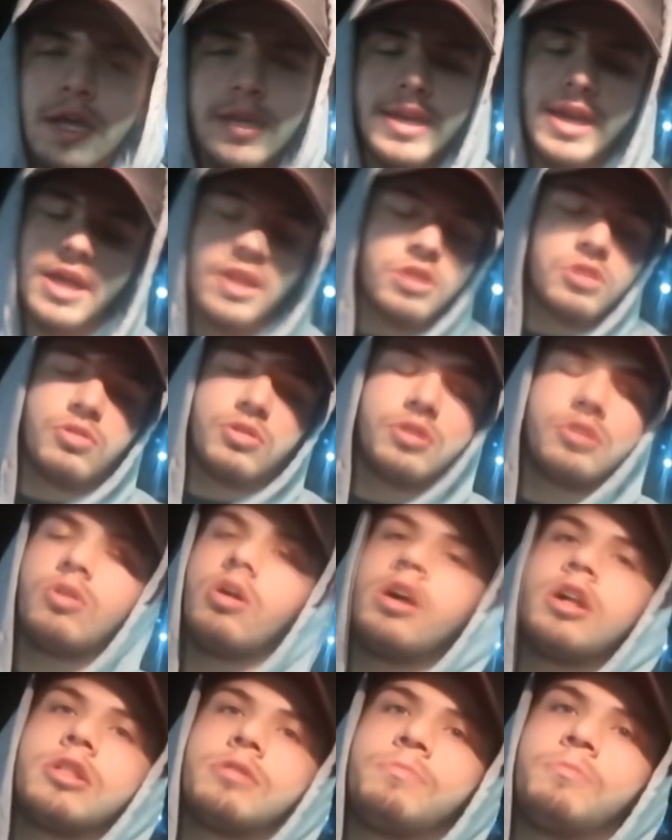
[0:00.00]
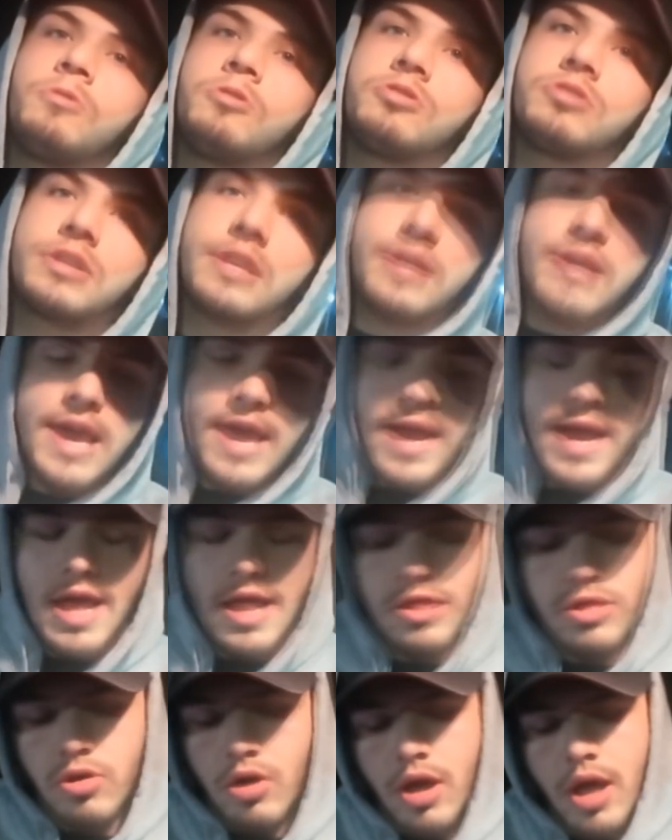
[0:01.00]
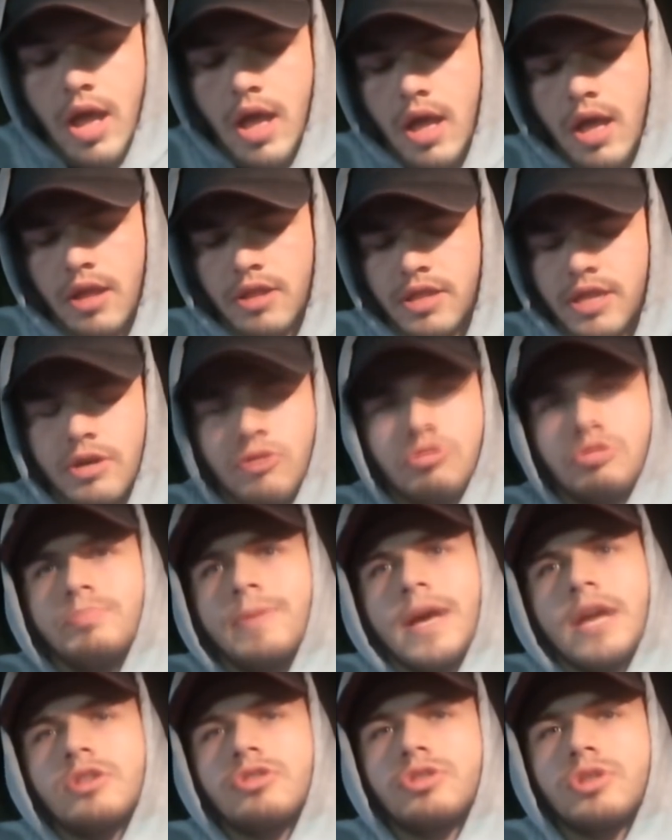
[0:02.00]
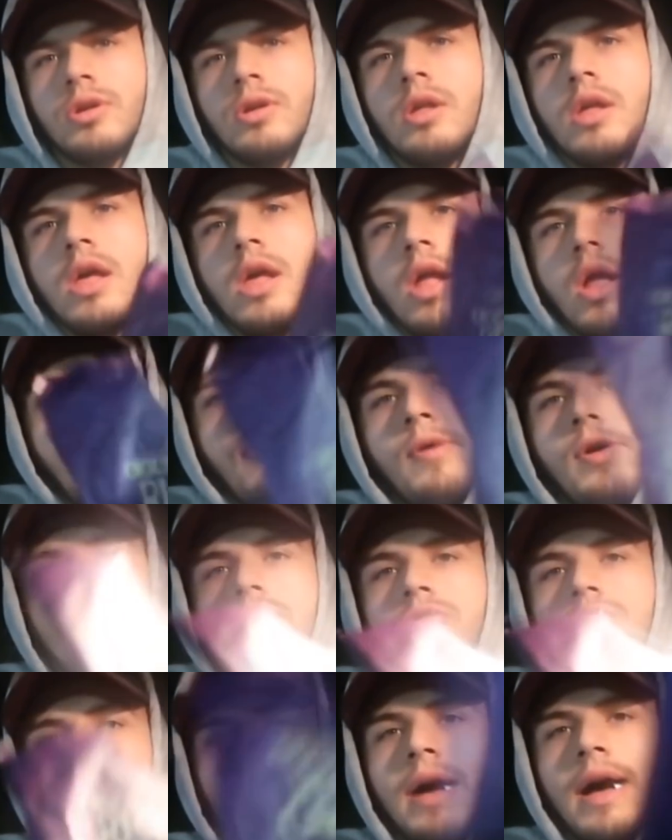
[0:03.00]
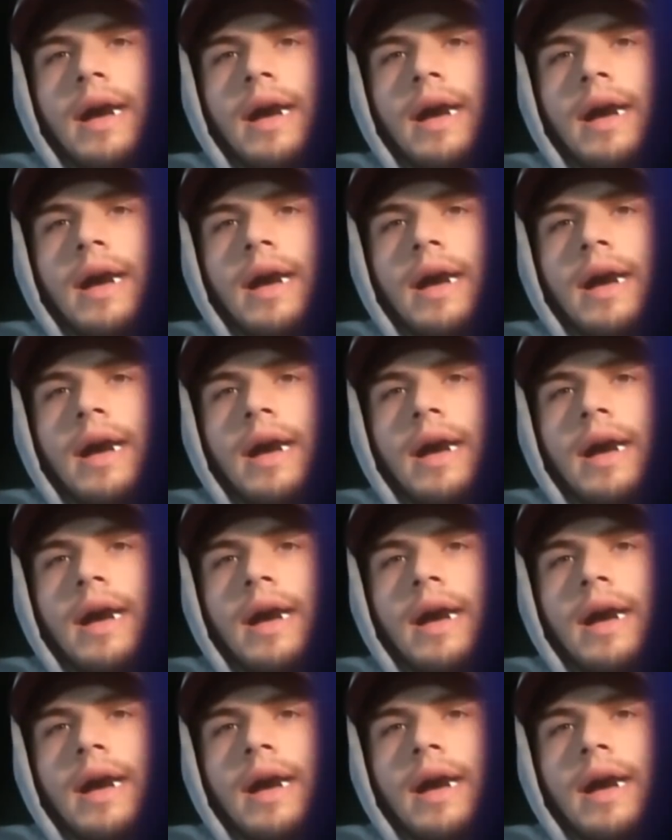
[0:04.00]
Yeah, so it's not a sports, it's not a sales pitch. So we also